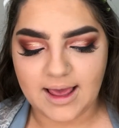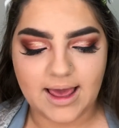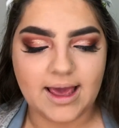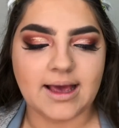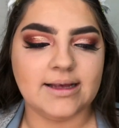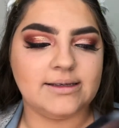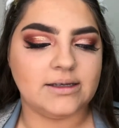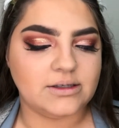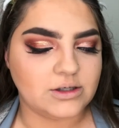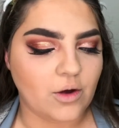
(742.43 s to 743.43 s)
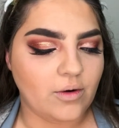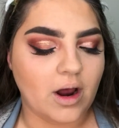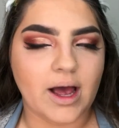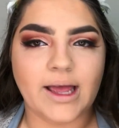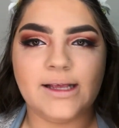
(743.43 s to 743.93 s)
It is so
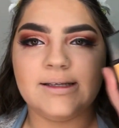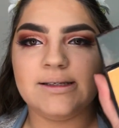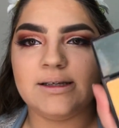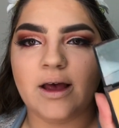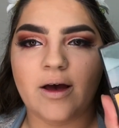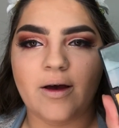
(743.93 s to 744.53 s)
nice.